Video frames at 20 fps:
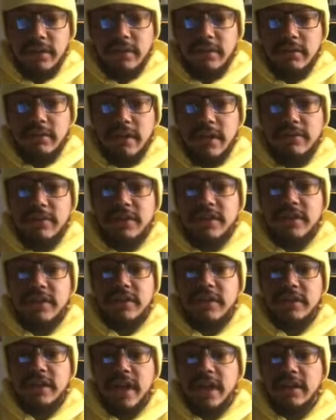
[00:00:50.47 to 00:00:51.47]
you, leveraging
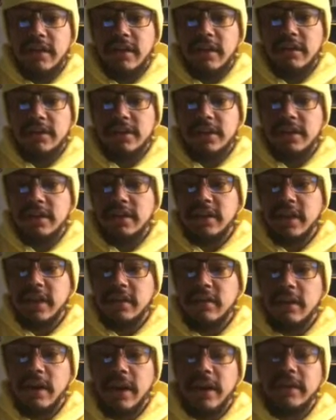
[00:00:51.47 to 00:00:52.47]
their technology to
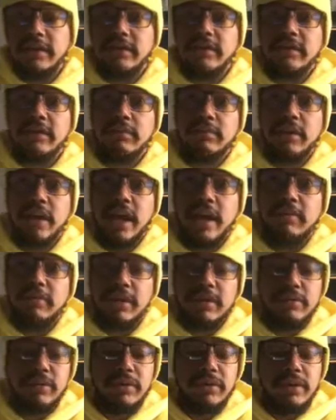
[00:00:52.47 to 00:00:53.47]
terrorize black
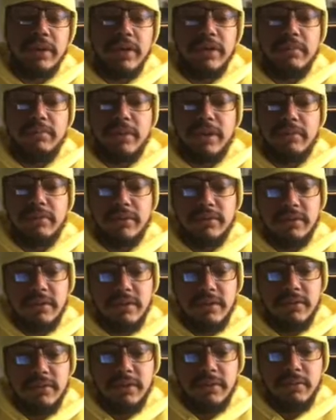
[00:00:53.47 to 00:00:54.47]
people and other peoples
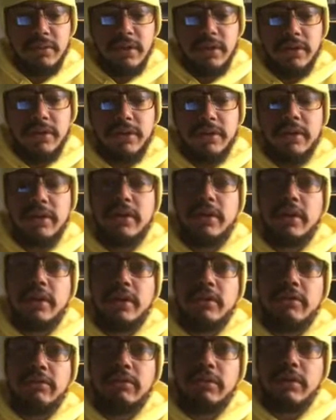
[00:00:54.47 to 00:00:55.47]
all over the world
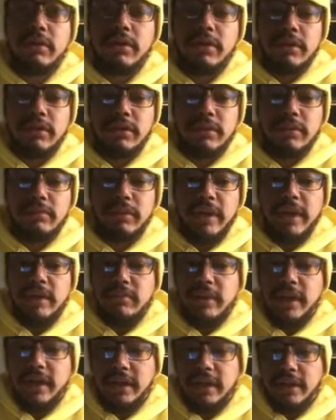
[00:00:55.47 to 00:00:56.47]
for many
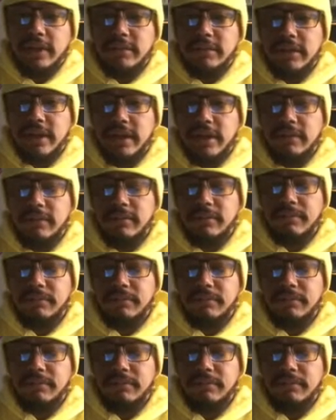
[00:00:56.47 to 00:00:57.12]
many years now.